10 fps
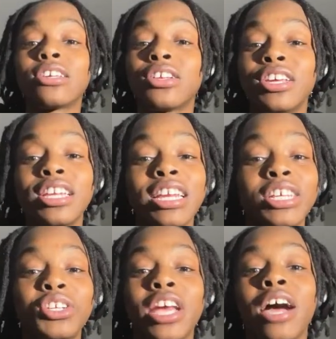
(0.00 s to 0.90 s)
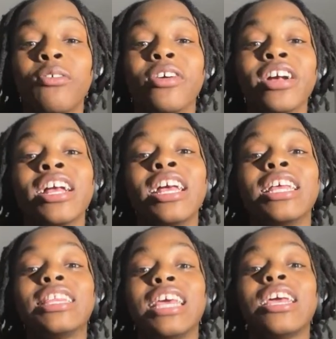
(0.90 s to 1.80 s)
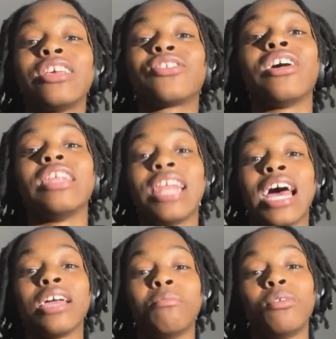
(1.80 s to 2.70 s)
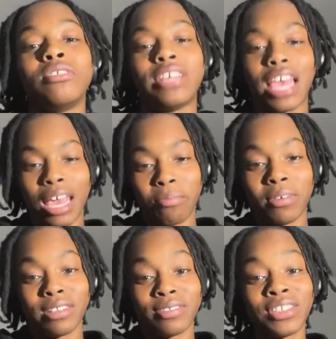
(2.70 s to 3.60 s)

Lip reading: cleaning the shower, things are liable to happen.